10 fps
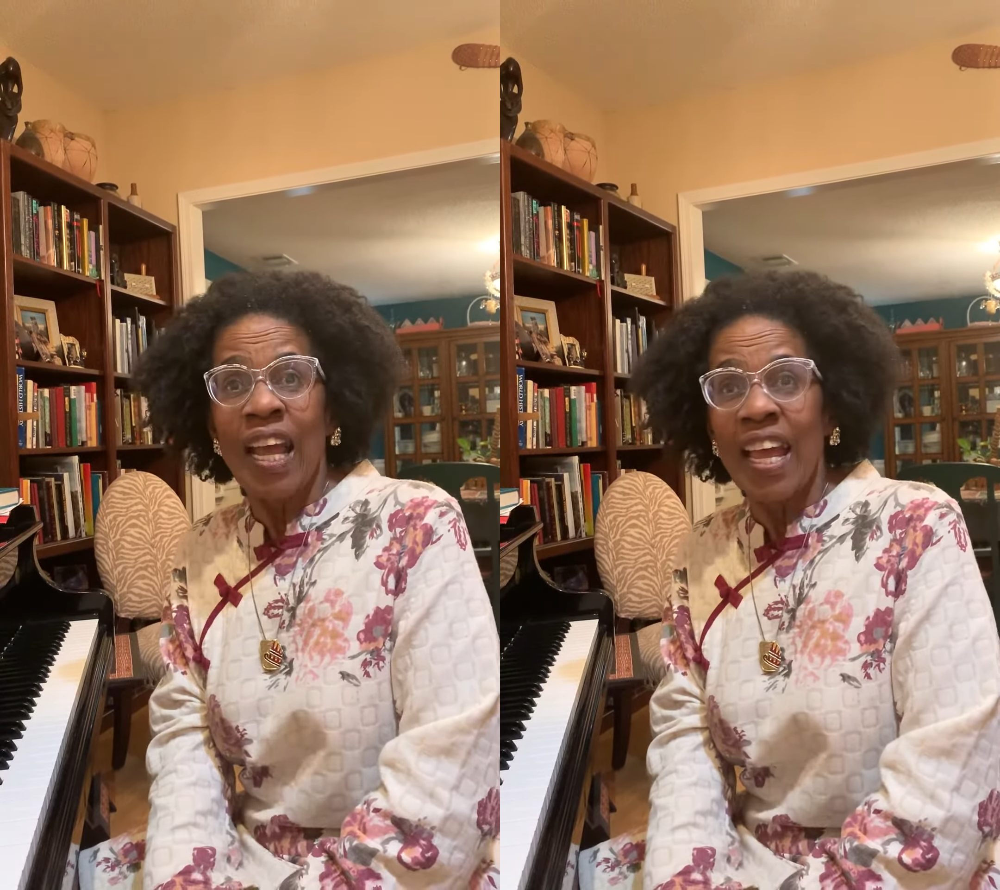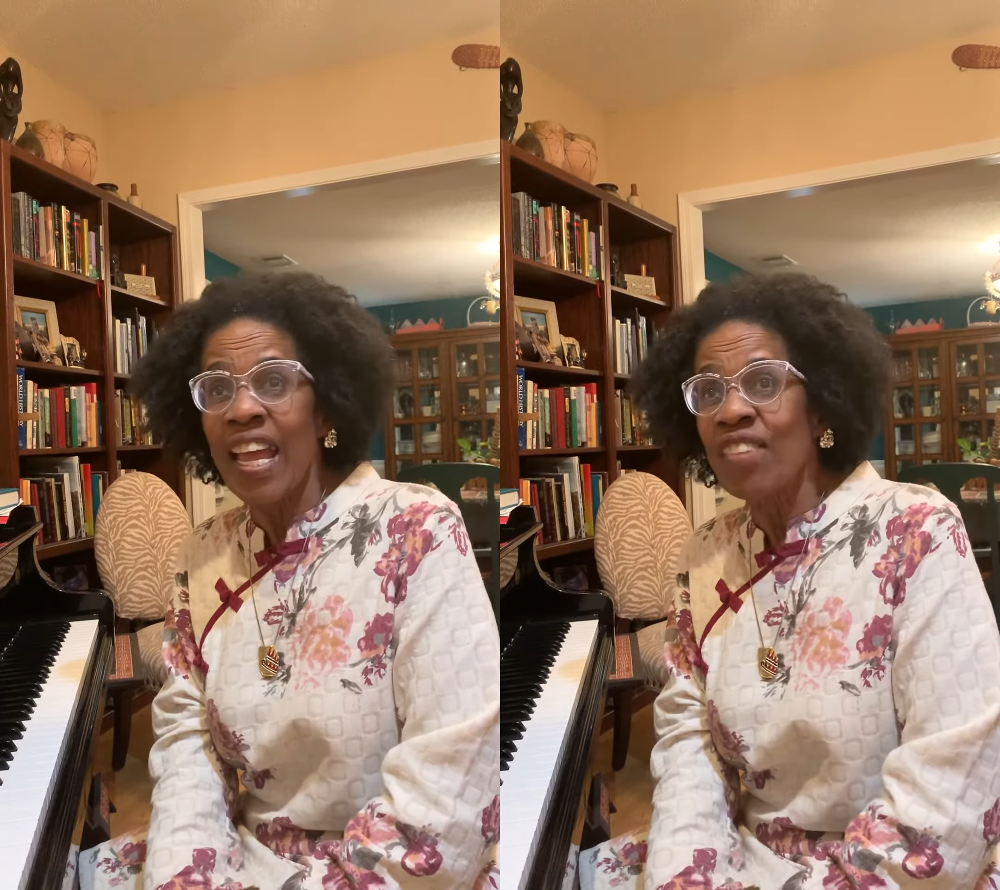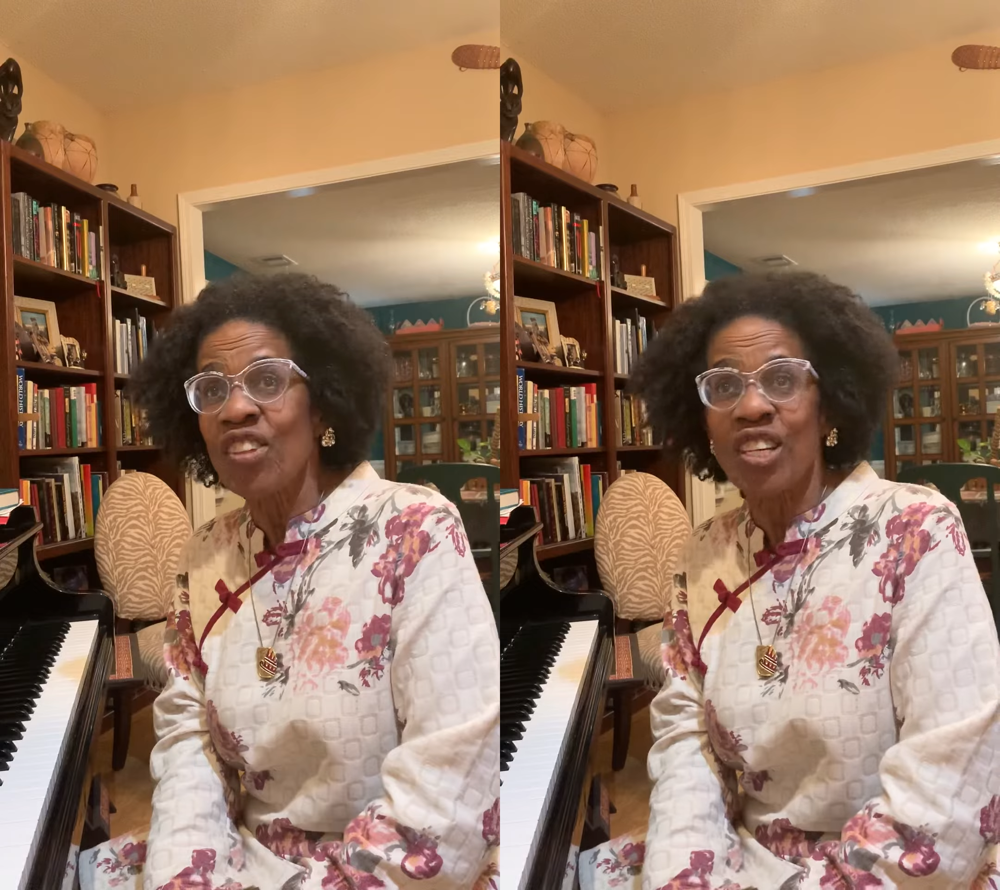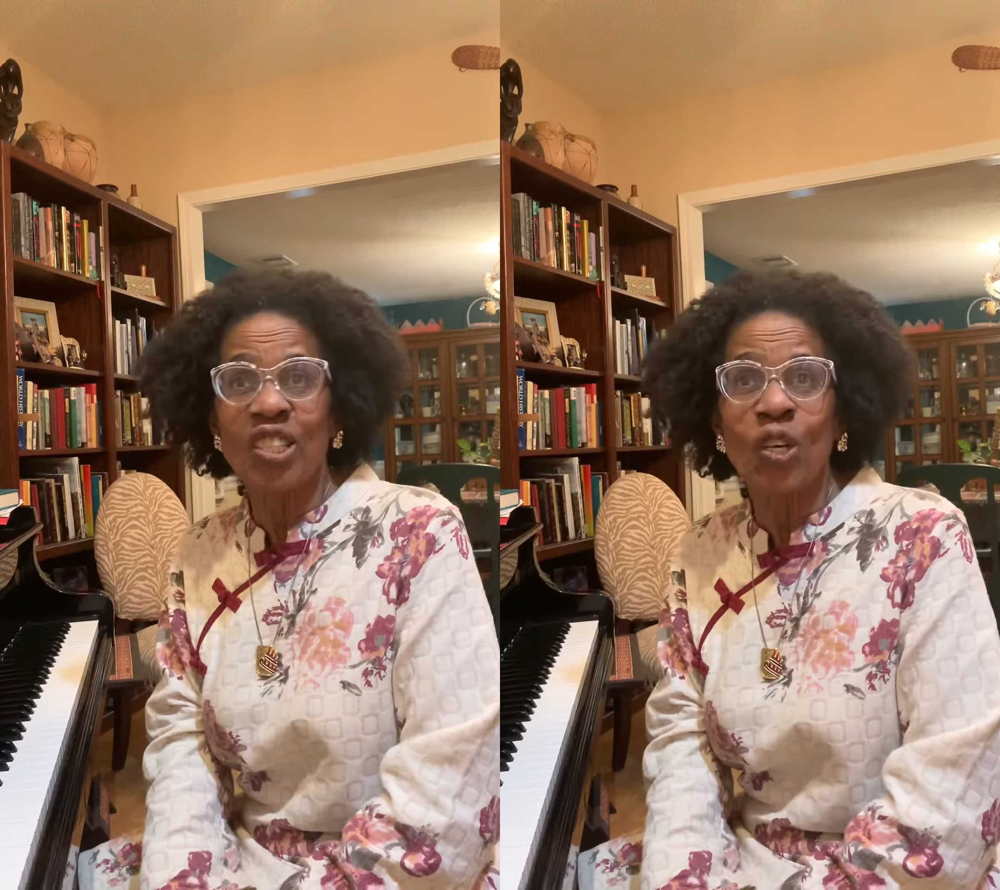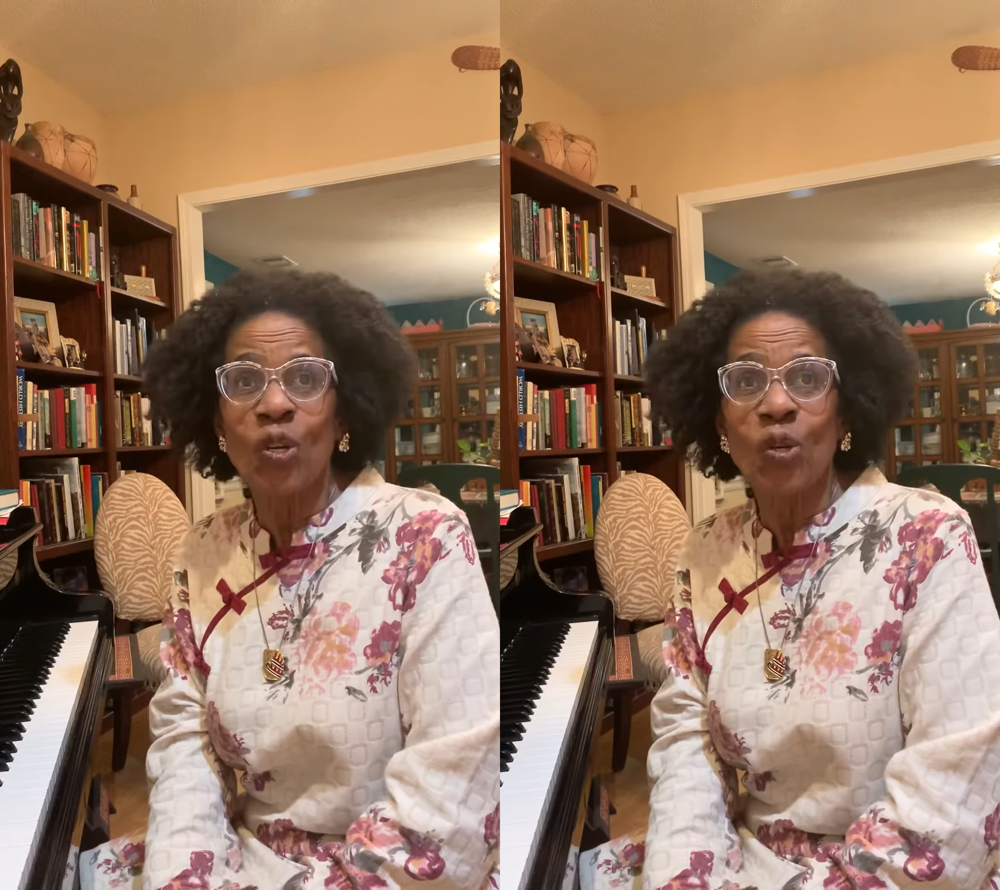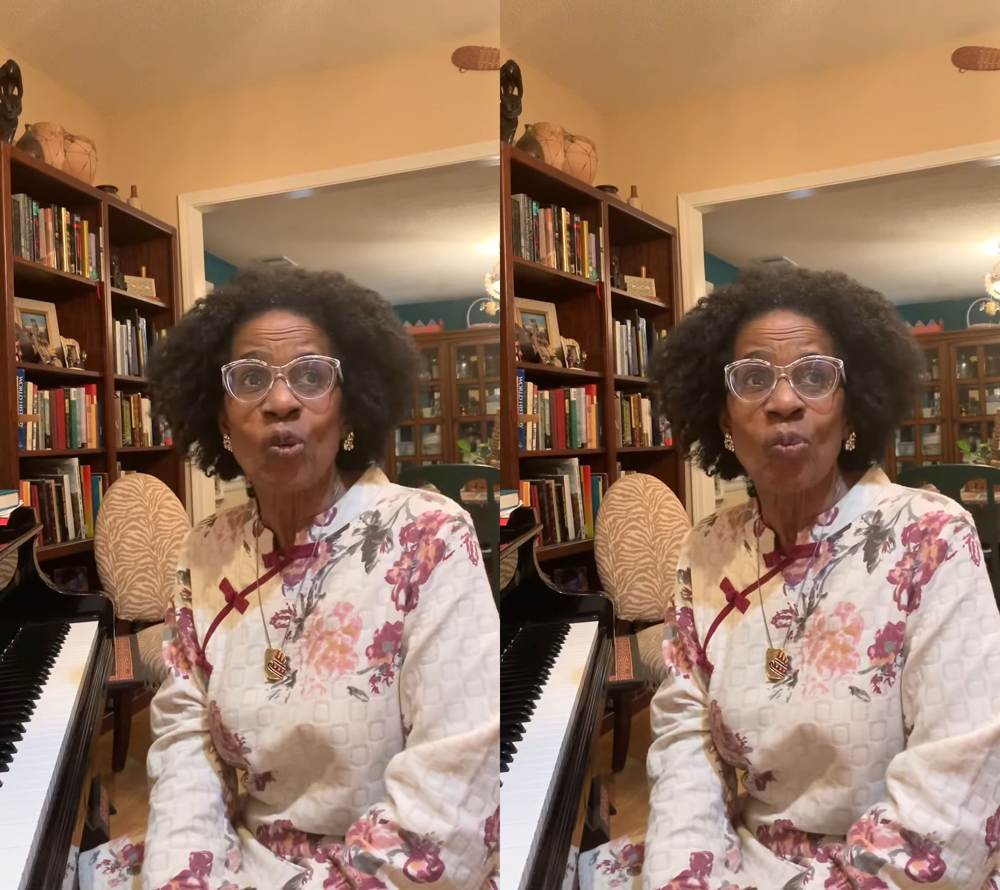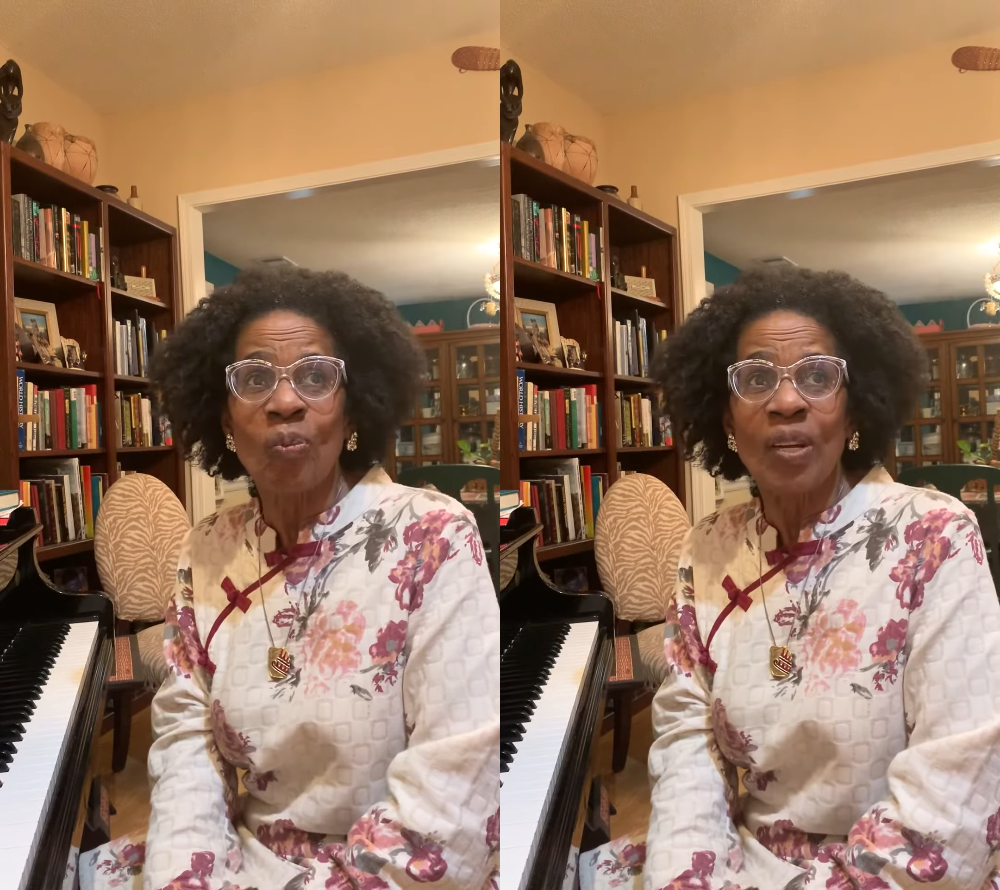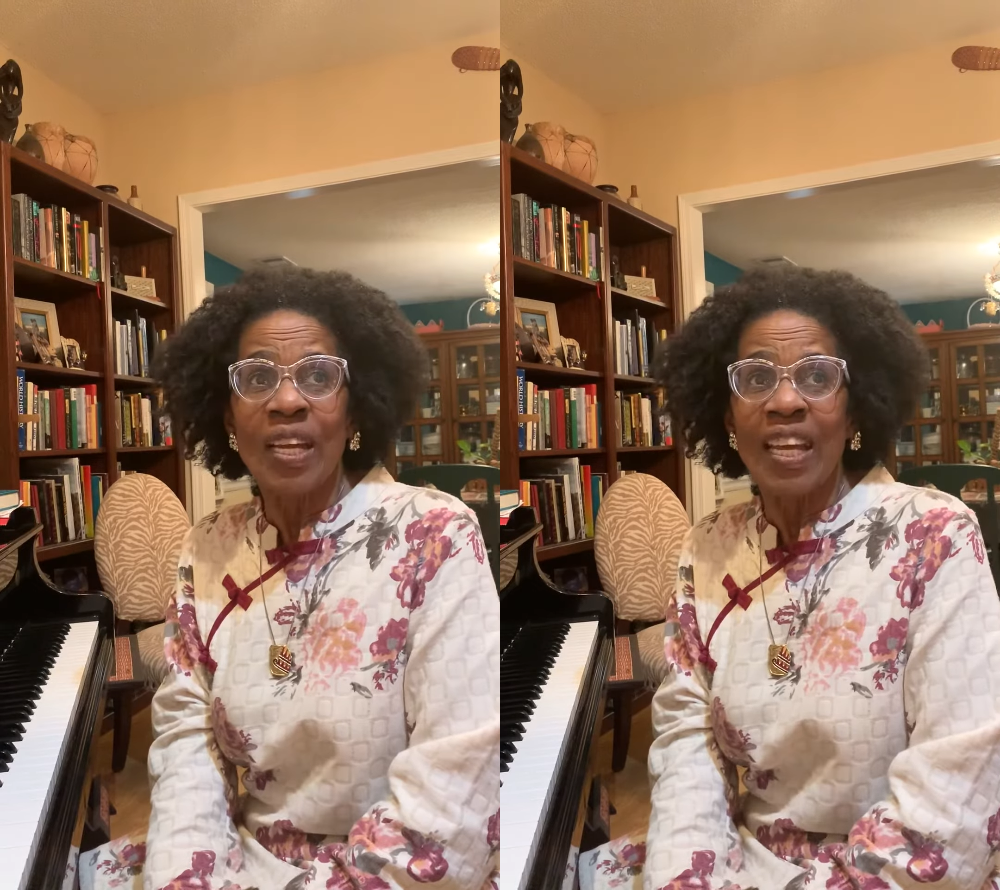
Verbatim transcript: in the gloom,